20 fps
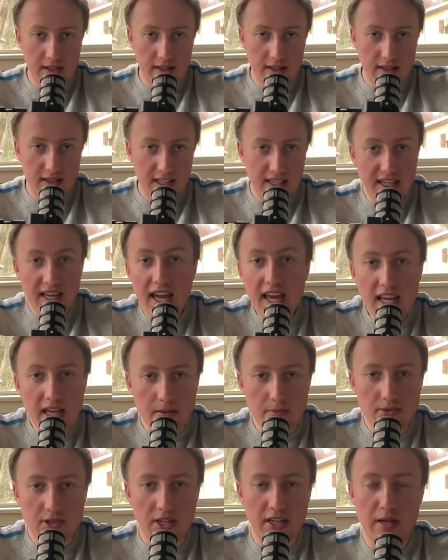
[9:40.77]
the
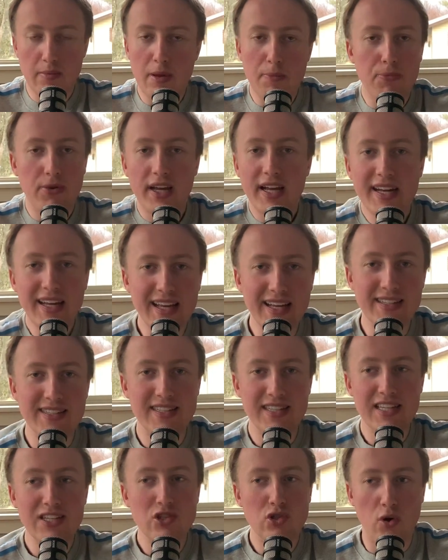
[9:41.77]
games are going to be played
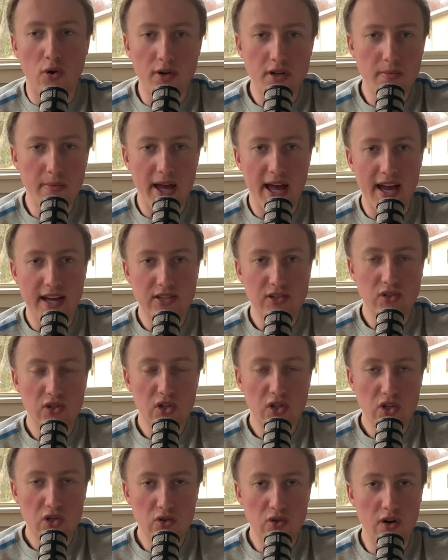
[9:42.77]
against these quarterbacks
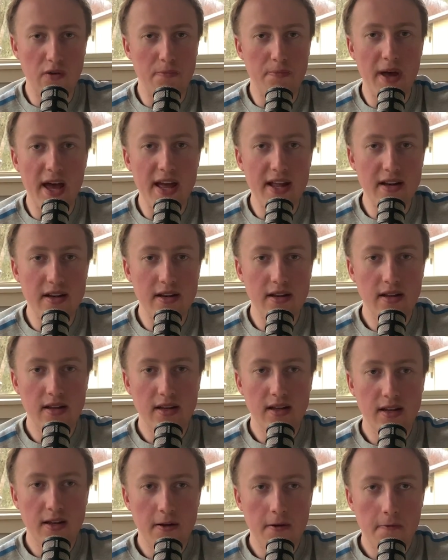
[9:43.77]
who have been
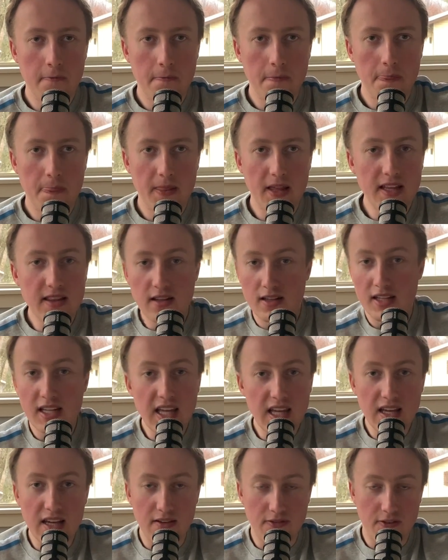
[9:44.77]
in the
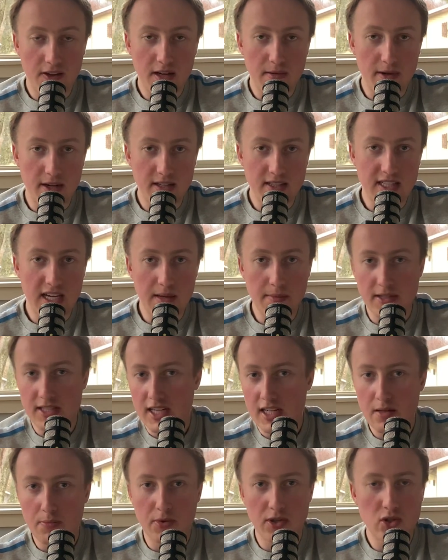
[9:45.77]
league a fair amount of time. And
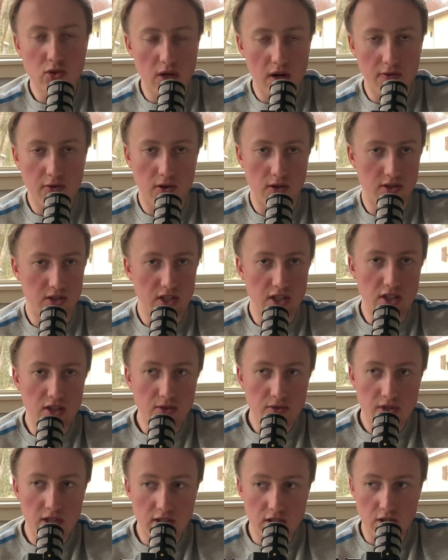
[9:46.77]
Teddy Bridgewater, of course, in a
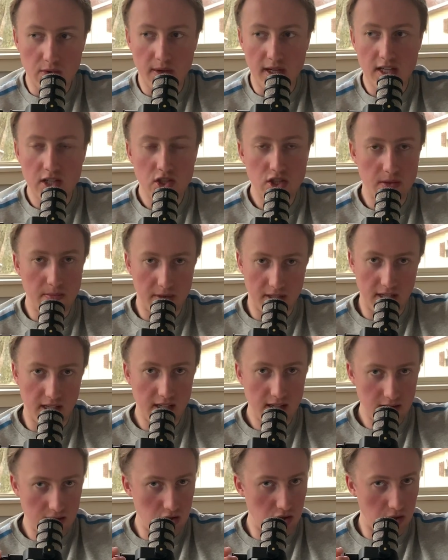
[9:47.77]
new situation, but
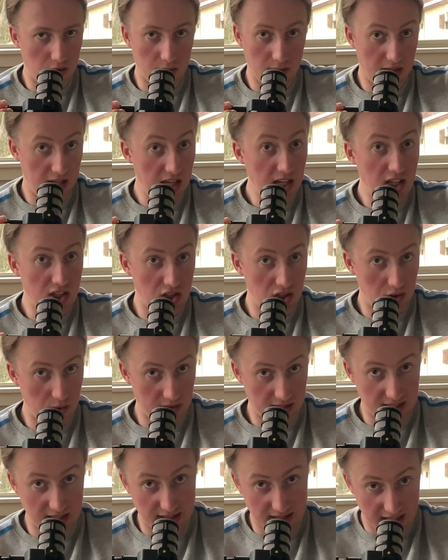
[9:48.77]
he showed what he could do
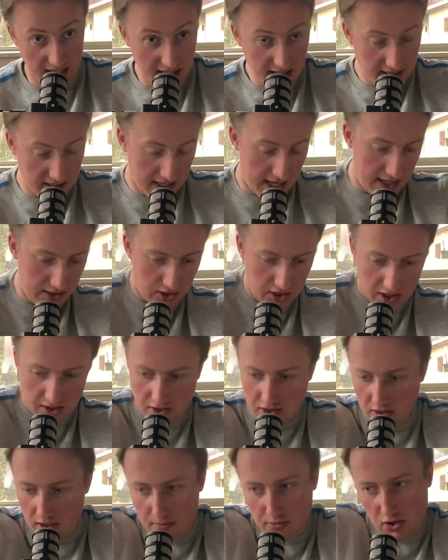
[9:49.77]
with the Saints last year.
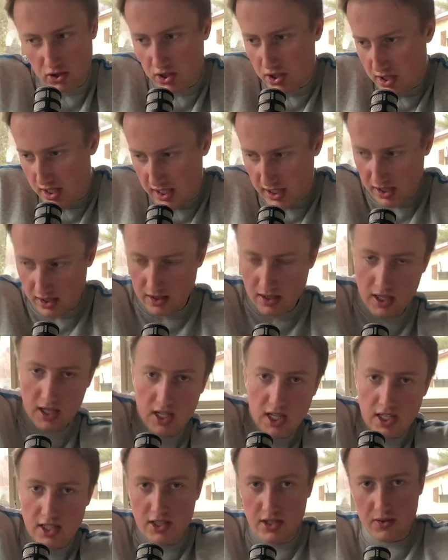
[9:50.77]
So I'm sure he could
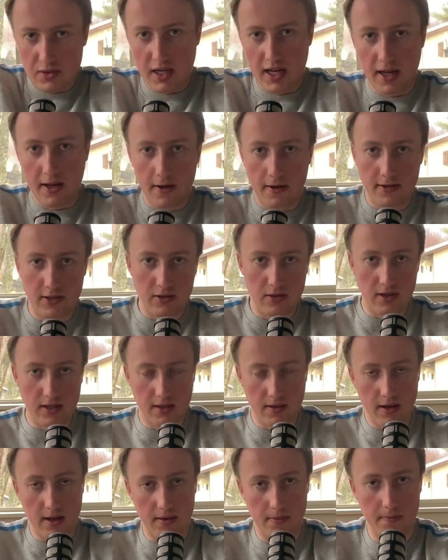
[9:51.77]
do a do
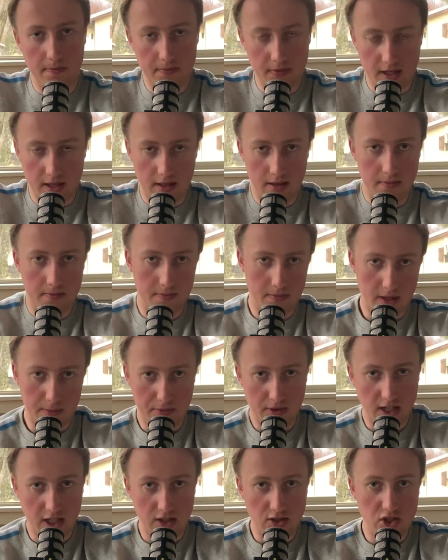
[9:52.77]
a a, a
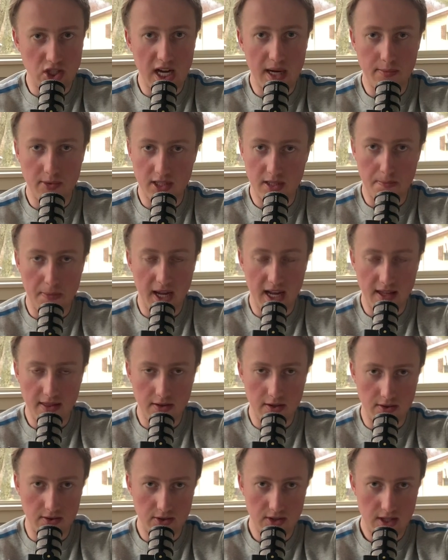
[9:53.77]
pretty good job with the
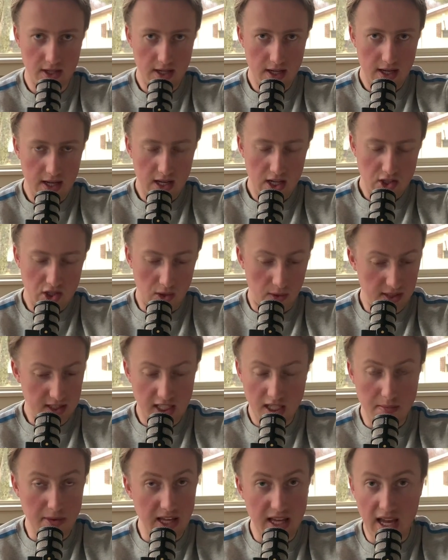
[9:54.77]
Panthers. So it's
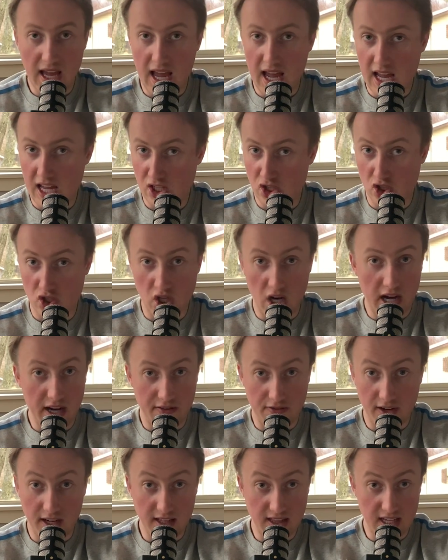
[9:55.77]
going to be a
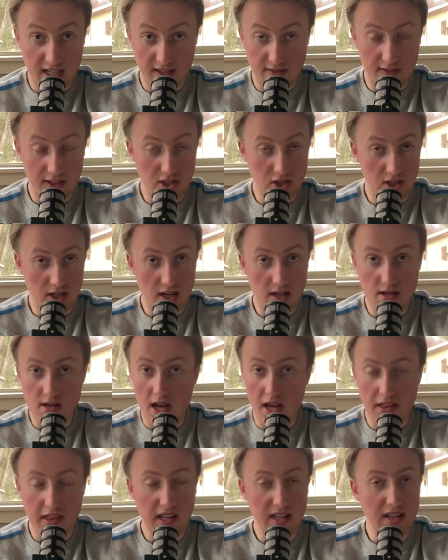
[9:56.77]
dogfight in that division.
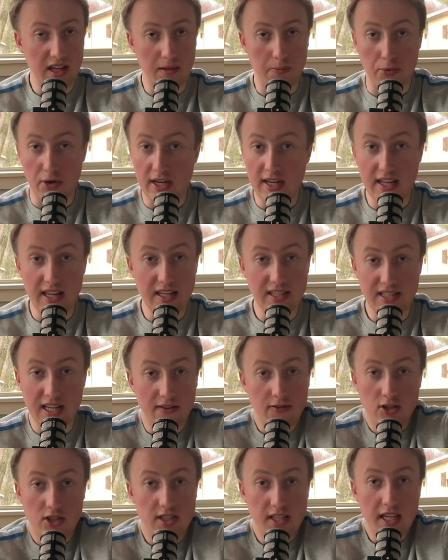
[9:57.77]
Nothing like Brady has
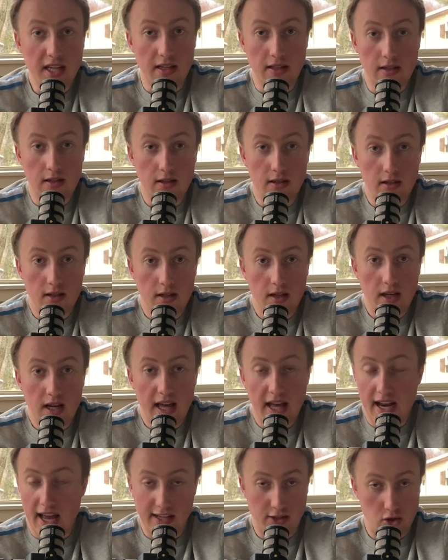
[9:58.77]
ever seen,
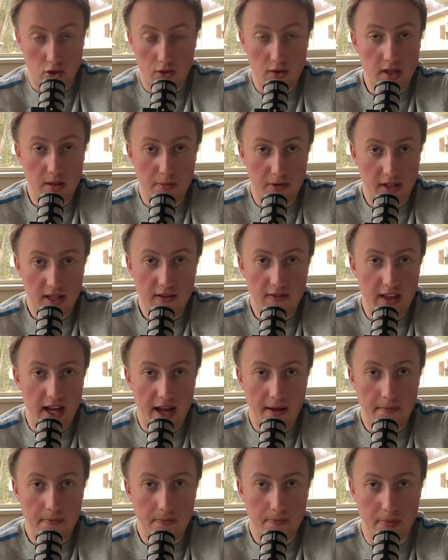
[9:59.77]
and I truly believe
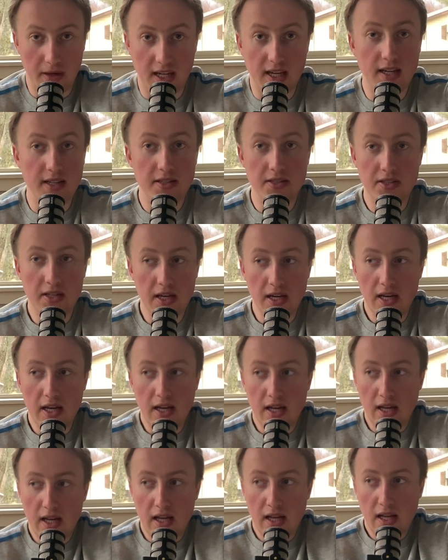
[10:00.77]
that because
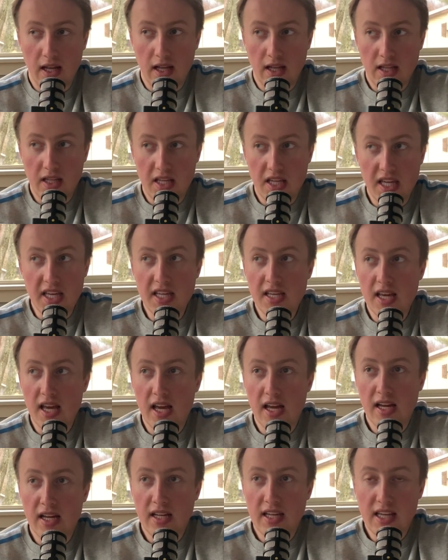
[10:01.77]
he
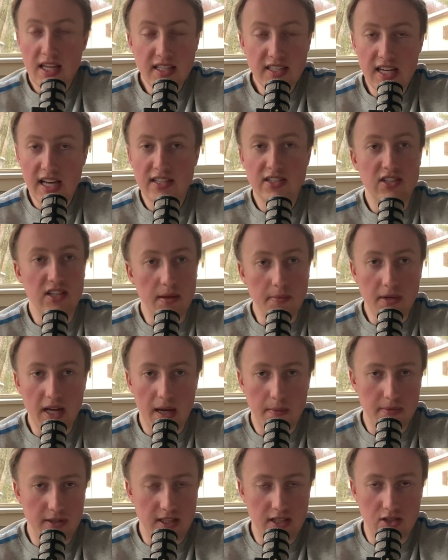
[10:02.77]
he's had some
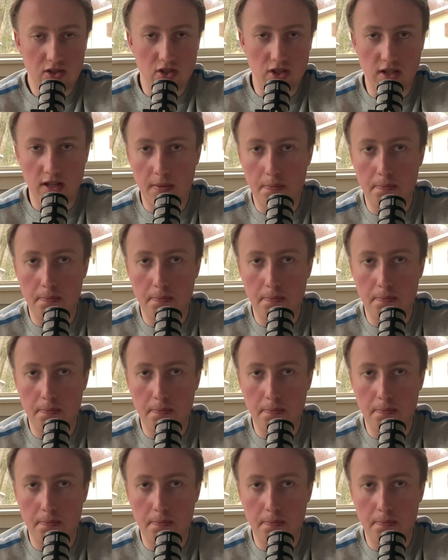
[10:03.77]
competition. The